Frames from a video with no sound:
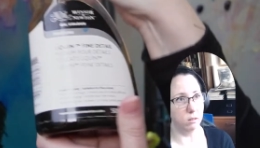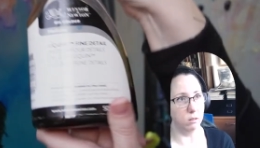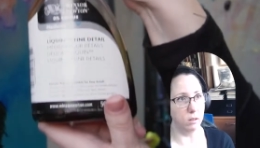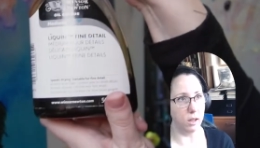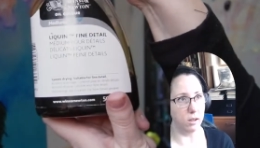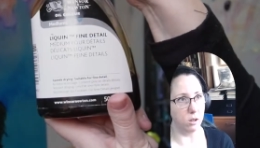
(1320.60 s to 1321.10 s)

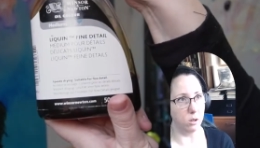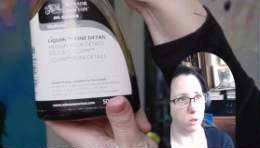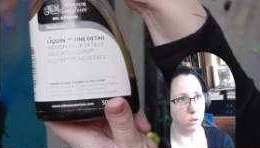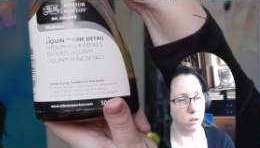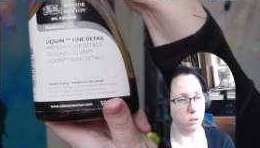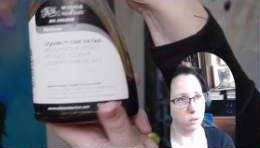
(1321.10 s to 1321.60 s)
That
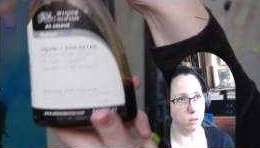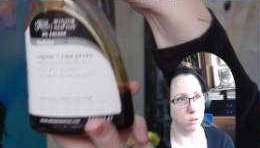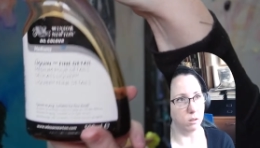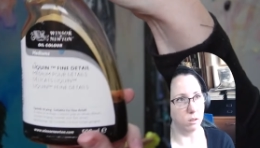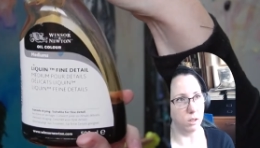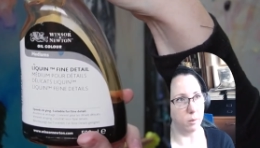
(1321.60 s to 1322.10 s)
dude.
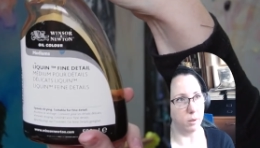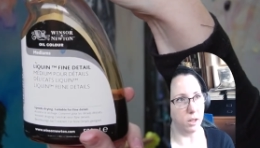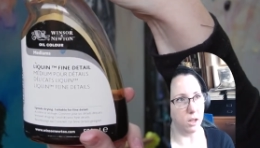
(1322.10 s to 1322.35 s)
That one